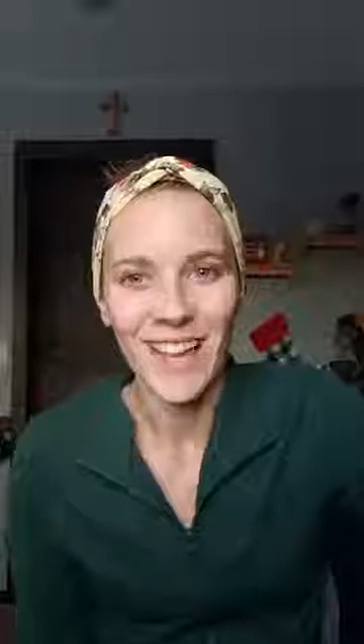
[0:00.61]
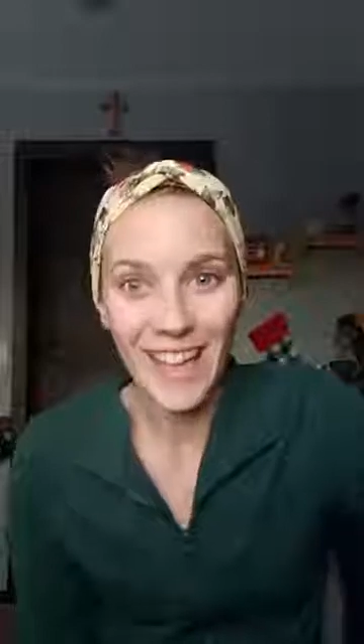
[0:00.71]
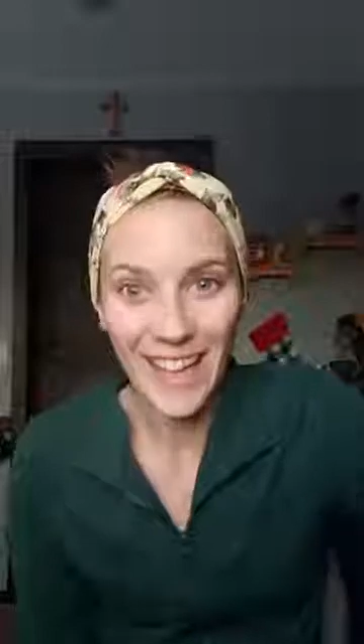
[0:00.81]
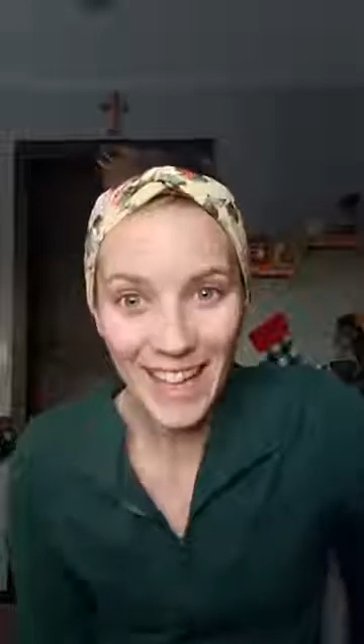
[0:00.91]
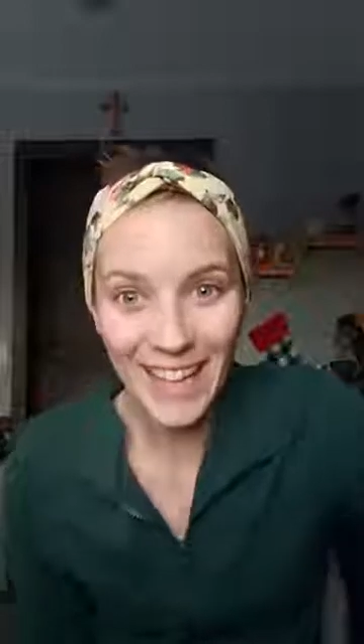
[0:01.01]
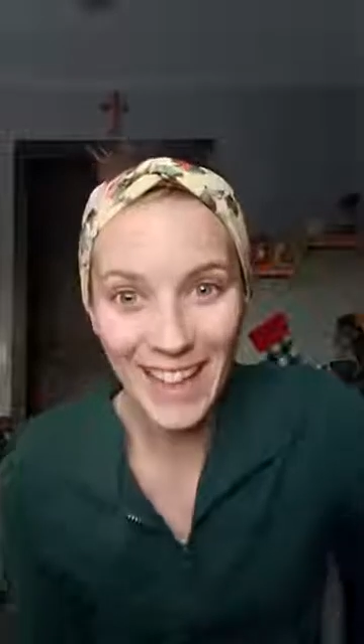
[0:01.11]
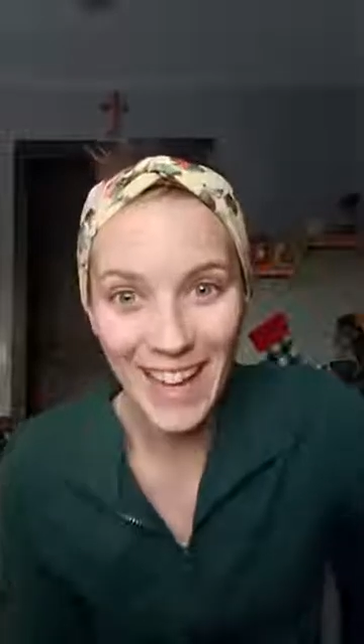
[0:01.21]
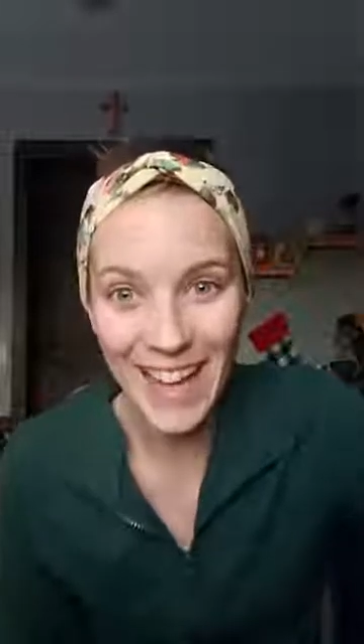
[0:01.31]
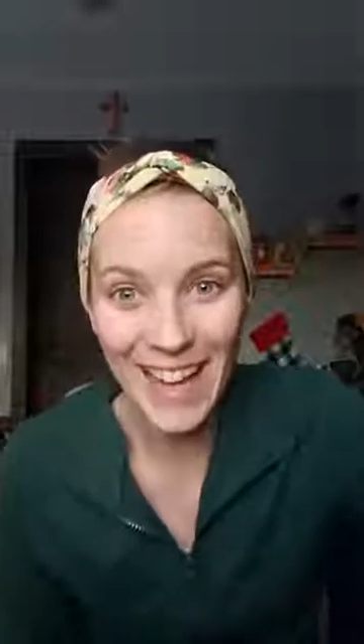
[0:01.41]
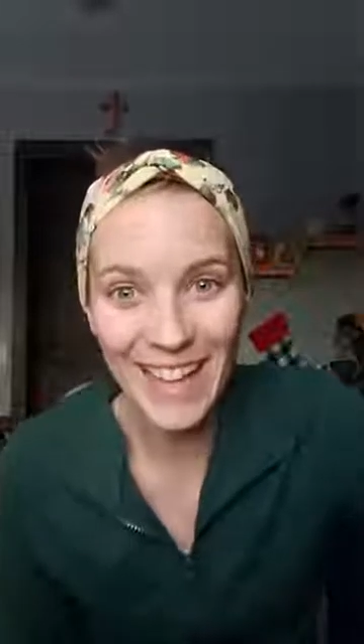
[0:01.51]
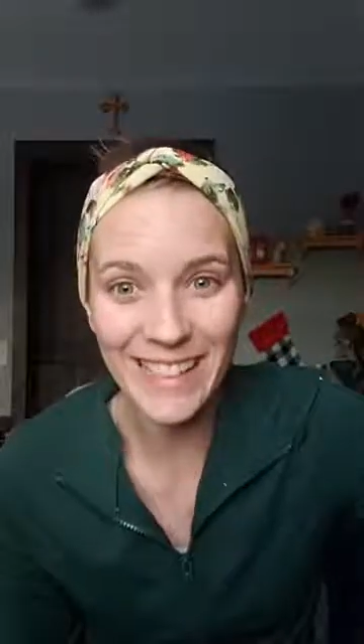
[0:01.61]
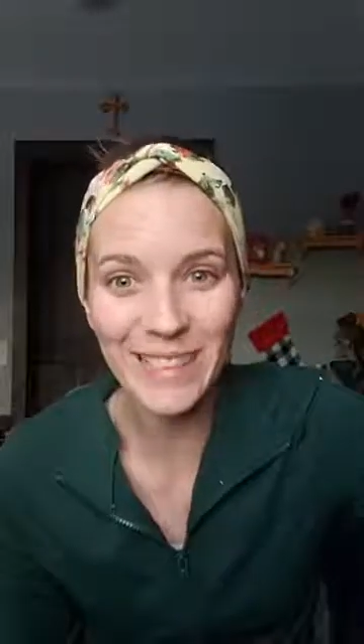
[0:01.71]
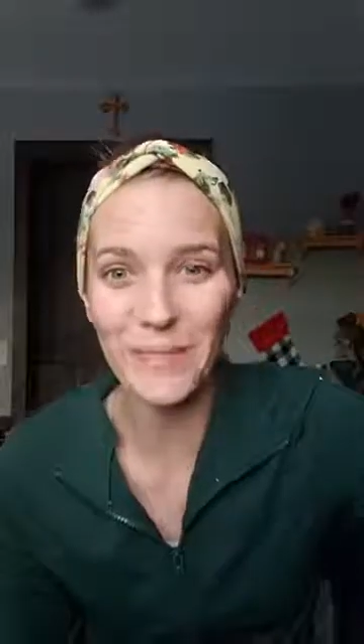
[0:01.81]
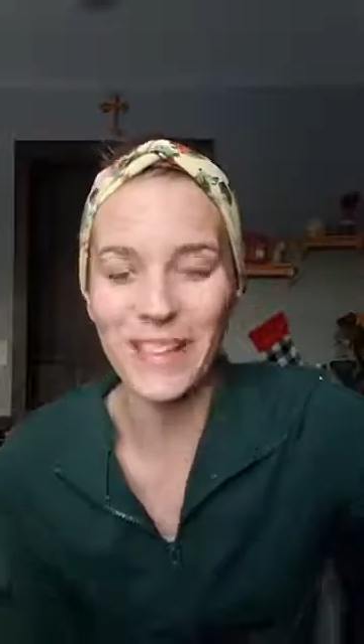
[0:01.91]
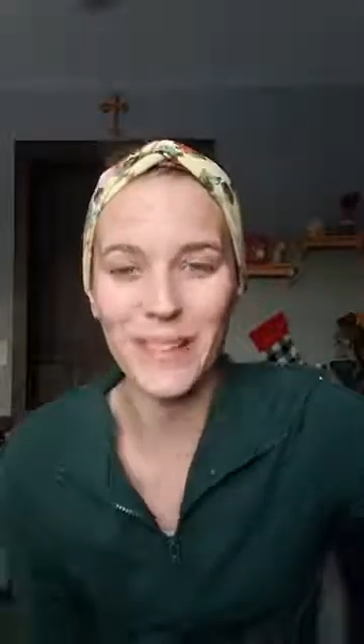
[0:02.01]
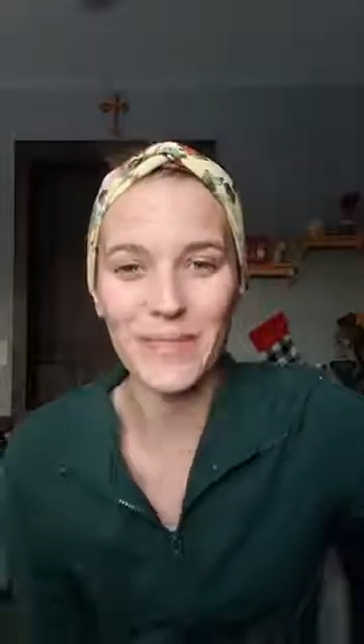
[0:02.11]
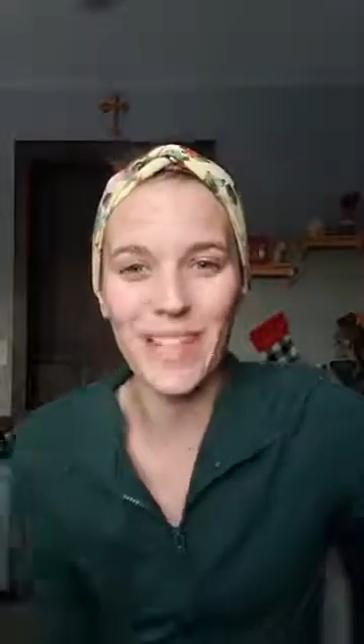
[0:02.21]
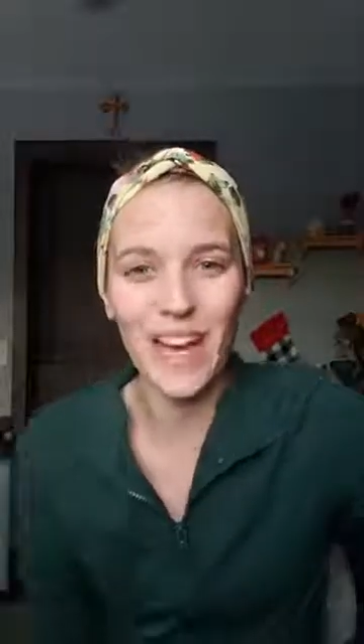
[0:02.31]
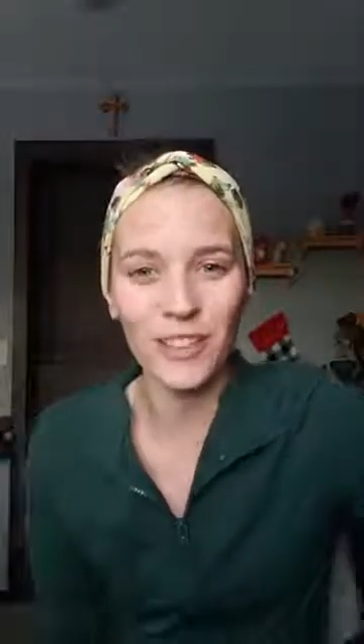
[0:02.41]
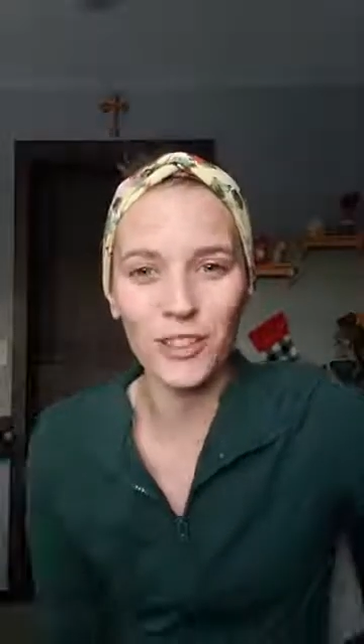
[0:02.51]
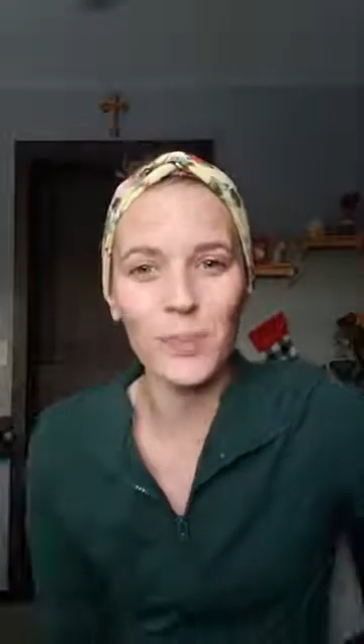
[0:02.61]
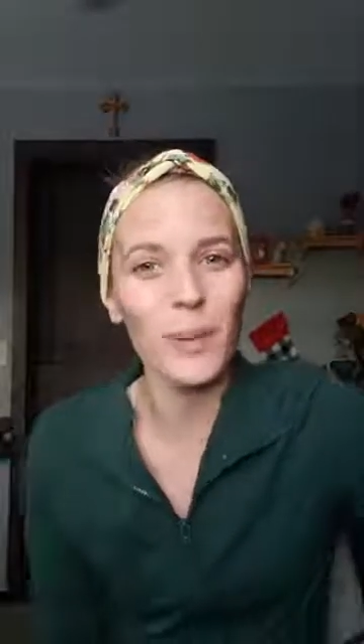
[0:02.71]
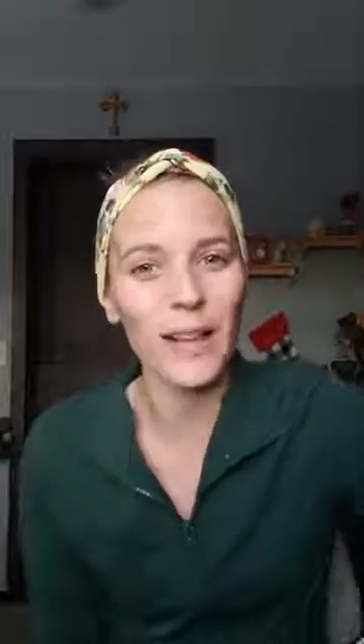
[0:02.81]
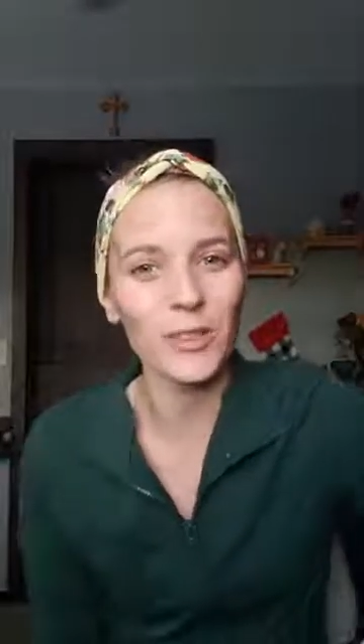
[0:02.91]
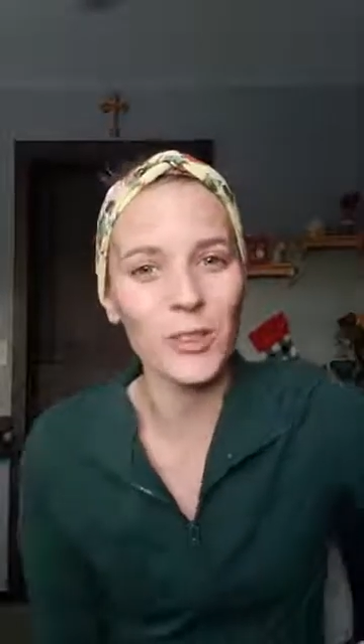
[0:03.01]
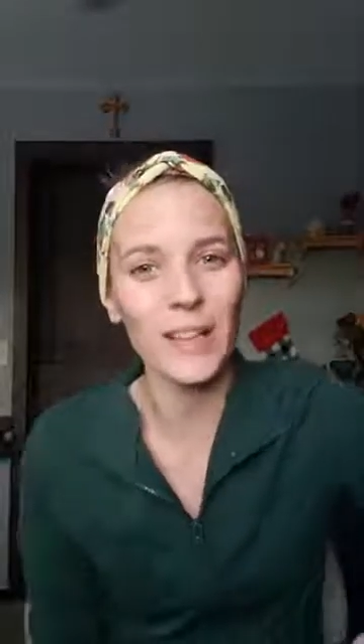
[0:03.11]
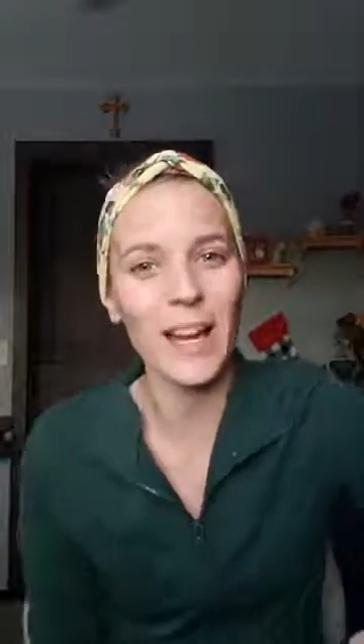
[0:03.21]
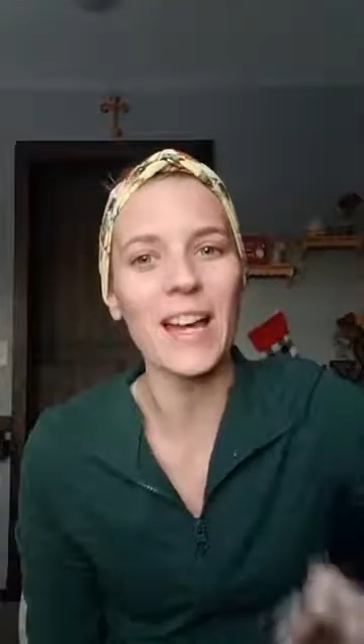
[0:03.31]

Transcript: Hey guys, my name is Ashley Patrick.